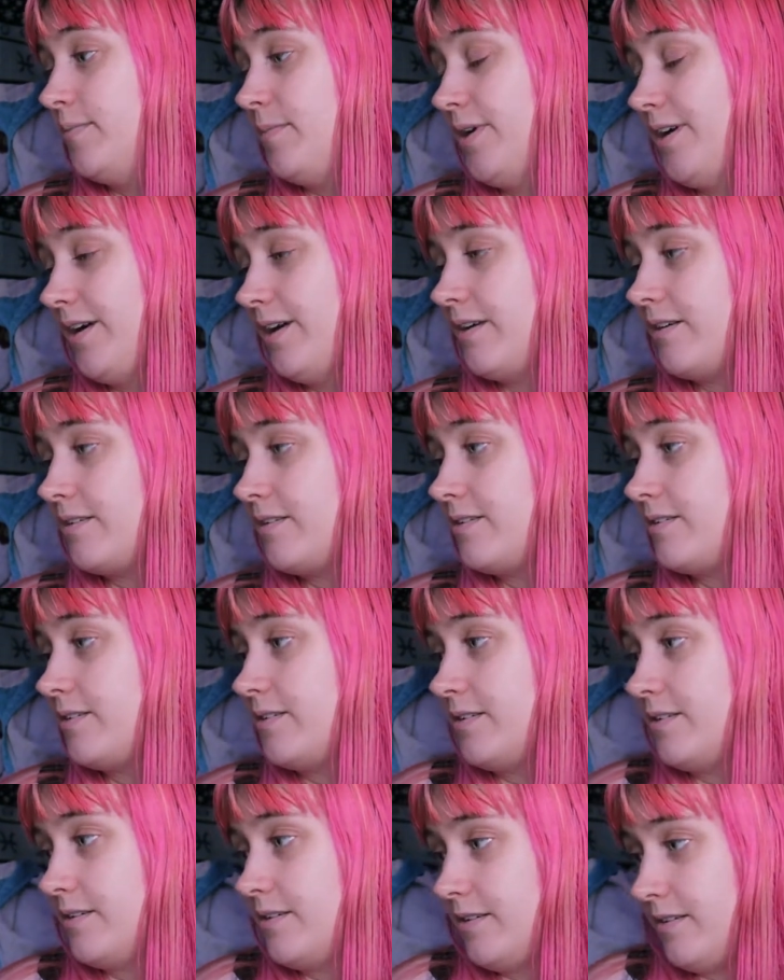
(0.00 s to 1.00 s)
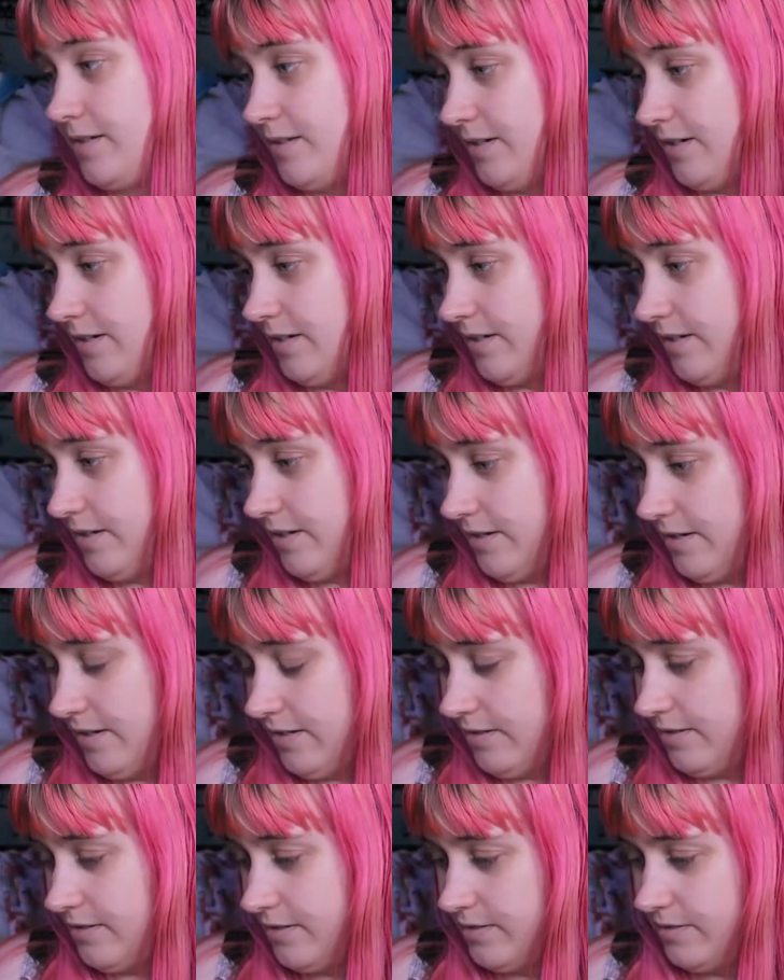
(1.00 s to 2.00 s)
But
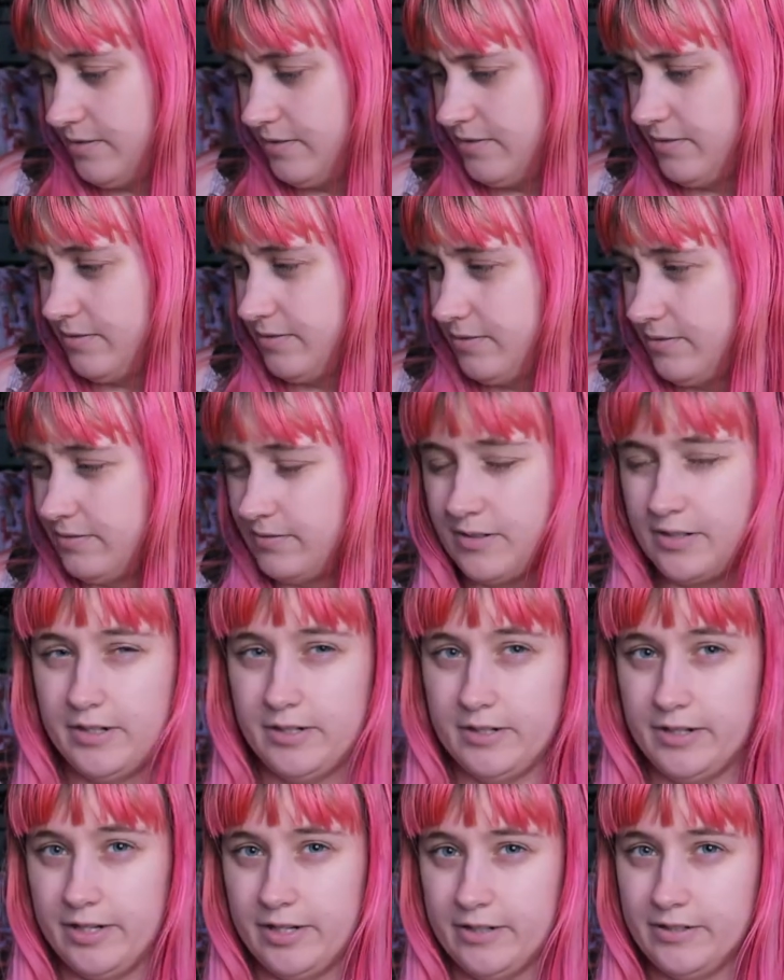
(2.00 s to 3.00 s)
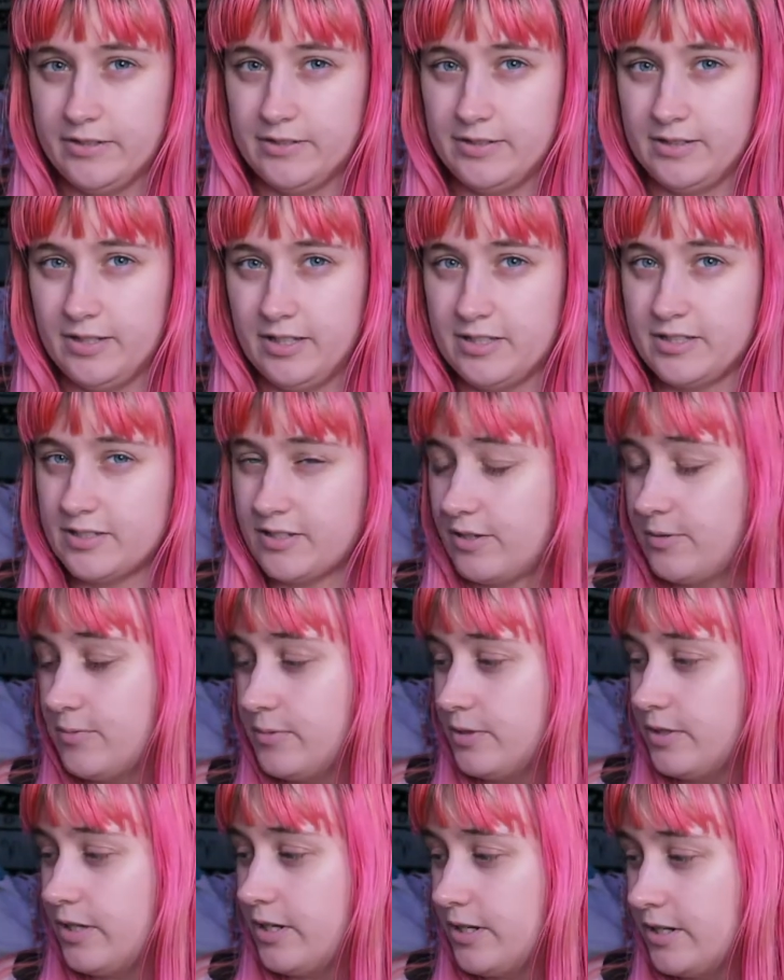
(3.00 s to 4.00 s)
I've been running errands the last
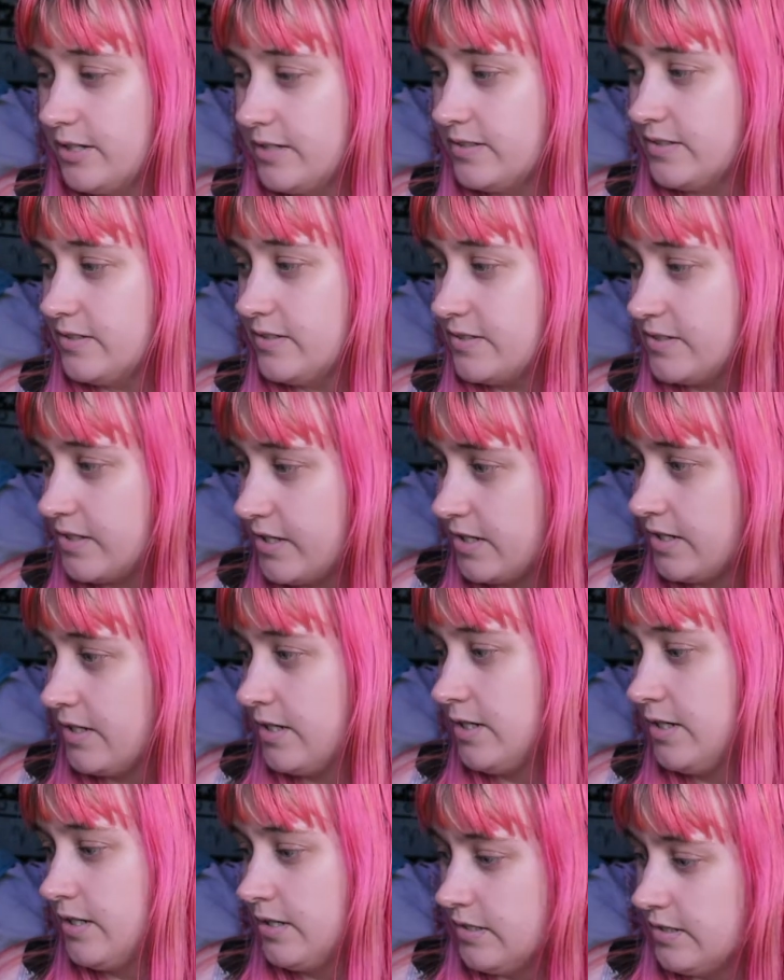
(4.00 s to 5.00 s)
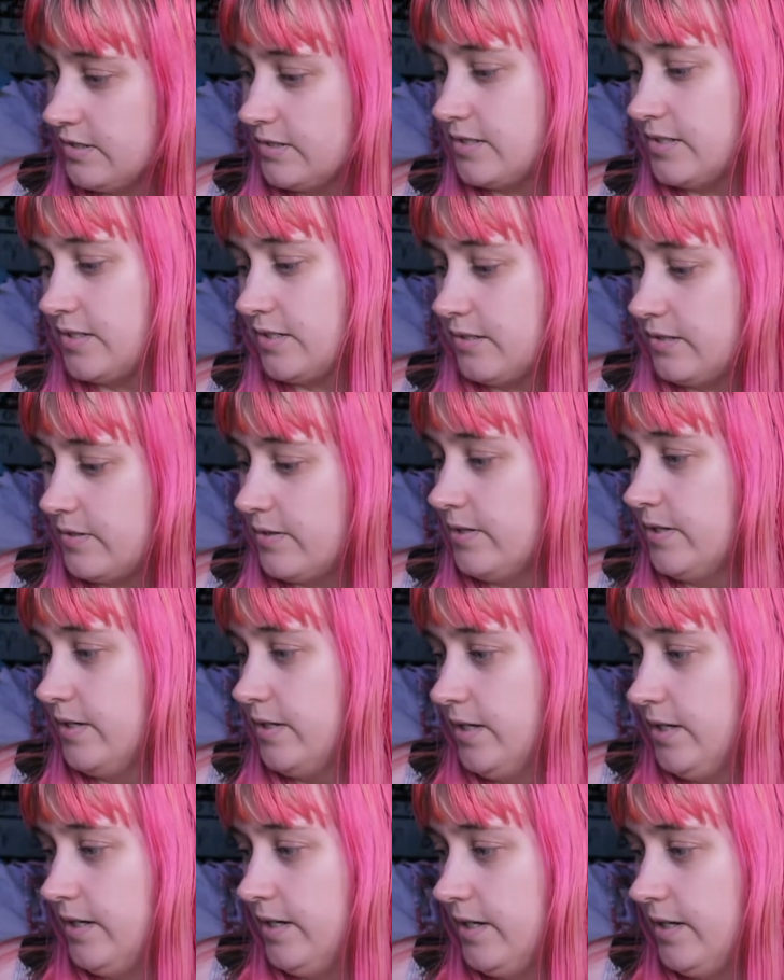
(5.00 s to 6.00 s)
couple days, so
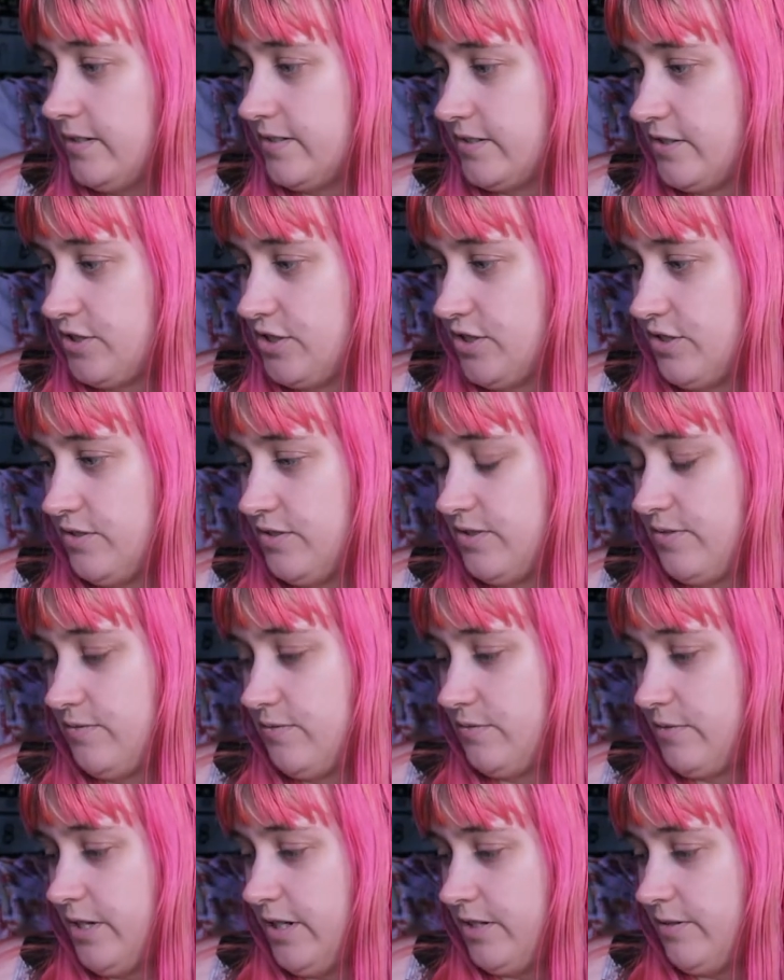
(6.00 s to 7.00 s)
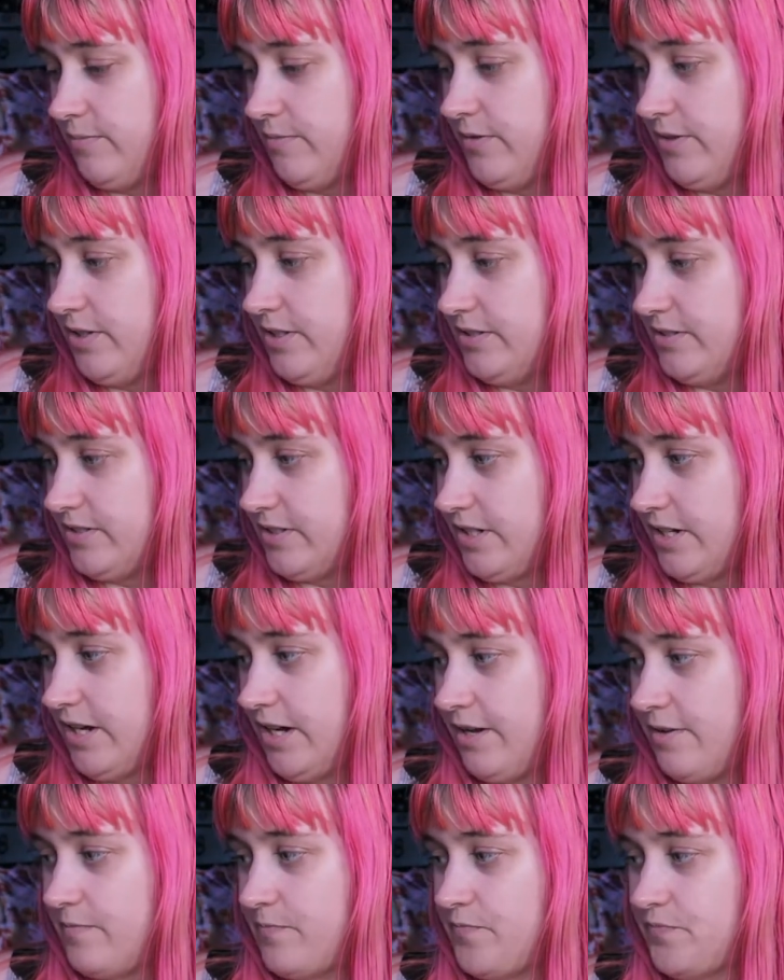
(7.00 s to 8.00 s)
I was gonna show some random things I
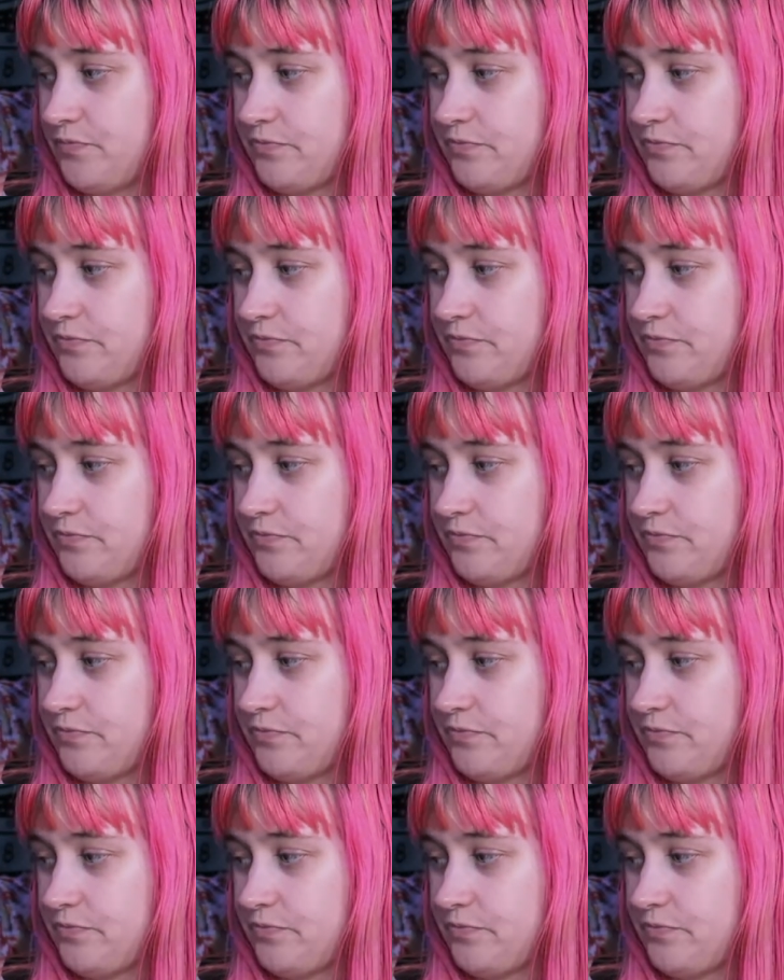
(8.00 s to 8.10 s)
got.